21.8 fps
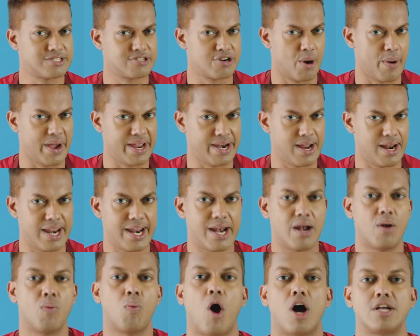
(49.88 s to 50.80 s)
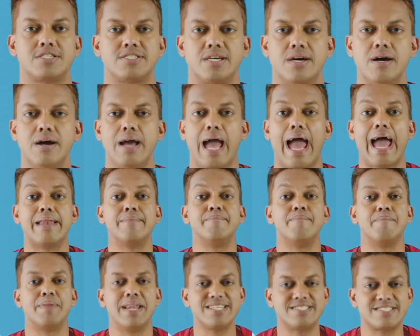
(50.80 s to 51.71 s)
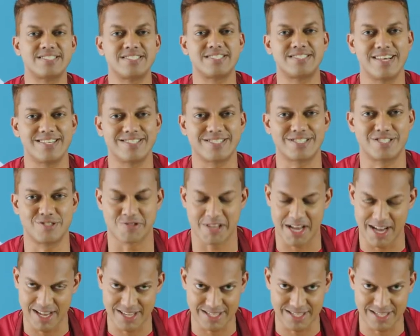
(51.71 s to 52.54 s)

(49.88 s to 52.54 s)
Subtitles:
throw in a little water and blitz this to the